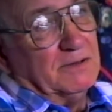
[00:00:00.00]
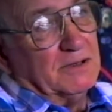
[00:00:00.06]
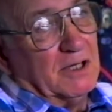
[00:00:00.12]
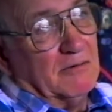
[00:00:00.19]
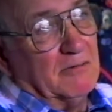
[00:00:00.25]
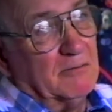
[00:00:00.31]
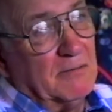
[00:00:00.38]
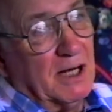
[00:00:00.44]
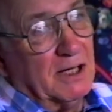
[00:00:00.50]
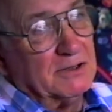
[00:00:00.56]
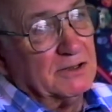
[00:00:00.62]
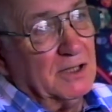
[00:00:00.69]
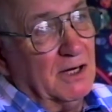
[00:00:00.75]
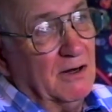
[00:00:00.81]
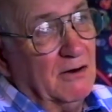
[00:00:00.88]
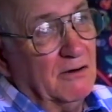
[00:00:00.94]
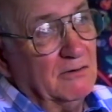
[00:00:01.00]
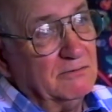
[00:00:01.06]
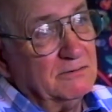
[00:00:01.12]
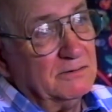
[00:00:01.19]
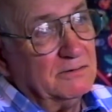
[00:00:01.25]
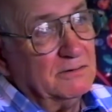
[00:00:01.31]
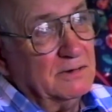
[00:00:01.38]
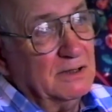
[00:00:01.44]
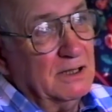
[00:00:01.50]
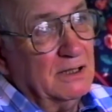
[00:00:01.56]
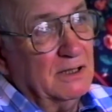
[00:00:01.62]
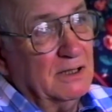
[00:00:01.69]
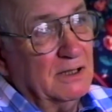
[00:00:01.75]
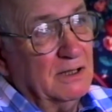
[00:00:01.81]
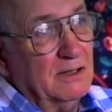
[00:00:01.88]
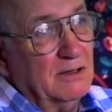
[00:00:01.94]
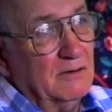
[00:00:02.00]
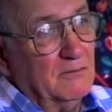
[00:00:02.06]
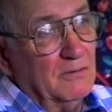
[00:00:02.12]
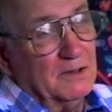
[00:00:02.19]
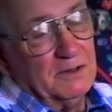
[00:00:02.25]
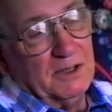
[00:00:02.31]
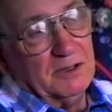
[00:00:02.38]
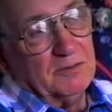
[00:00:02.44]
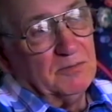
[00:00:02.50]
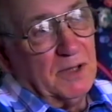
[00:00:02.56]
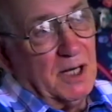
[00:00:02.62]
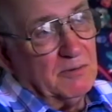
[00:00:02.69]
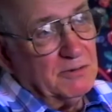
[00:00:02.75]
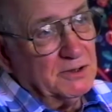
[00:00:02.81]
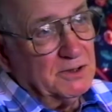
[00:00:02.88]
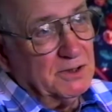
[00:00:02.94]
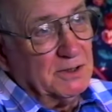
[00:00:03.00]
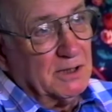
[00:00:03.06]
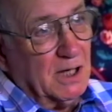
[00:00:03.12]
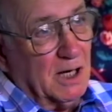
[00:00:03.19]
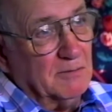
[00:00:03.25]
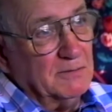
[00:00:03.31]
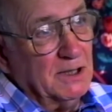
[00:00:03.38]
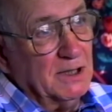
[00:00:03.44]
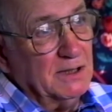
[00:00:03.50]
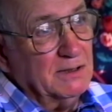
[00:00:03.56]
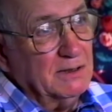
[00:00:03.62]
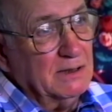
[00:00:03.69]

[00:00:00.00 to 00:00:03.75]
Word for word: some of my songs with his publishing company.